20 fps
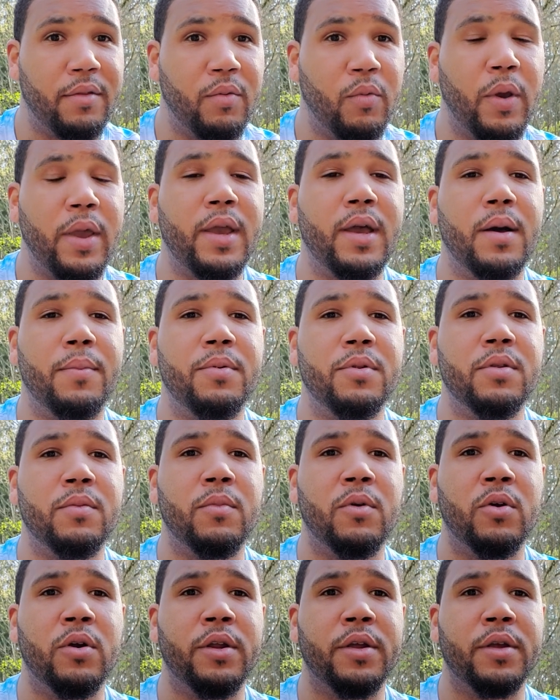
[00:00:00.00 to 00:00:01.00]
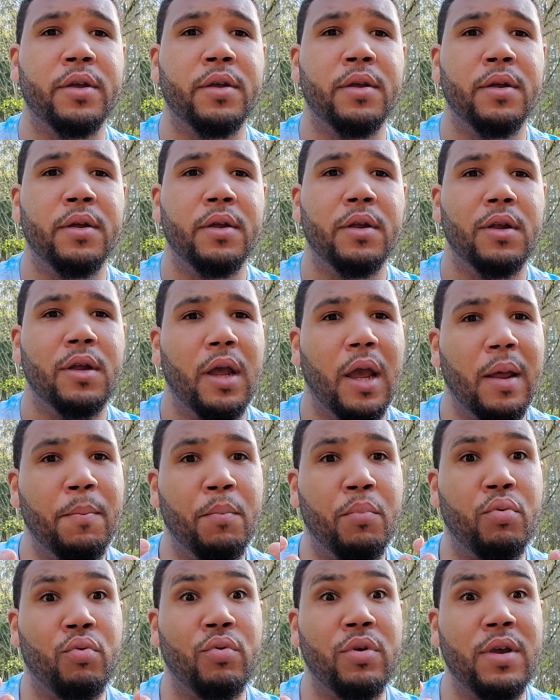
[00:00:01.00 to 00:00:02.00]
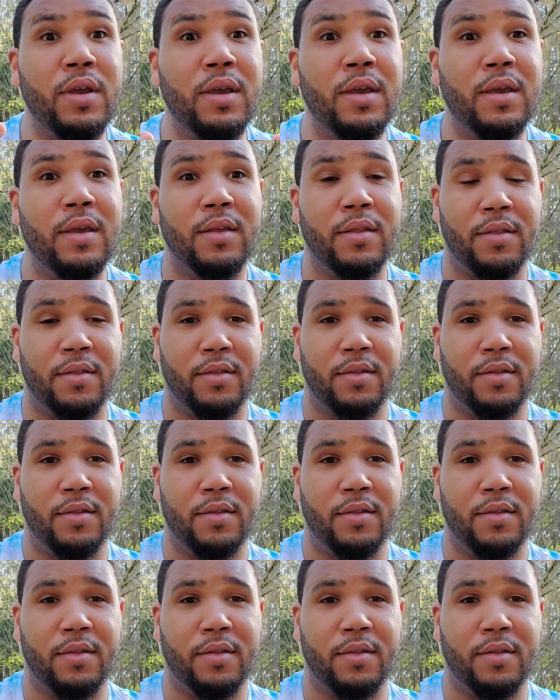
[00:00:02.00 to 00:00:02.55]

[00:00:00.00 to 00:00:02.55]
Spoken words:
Wake up in the morning and breathe.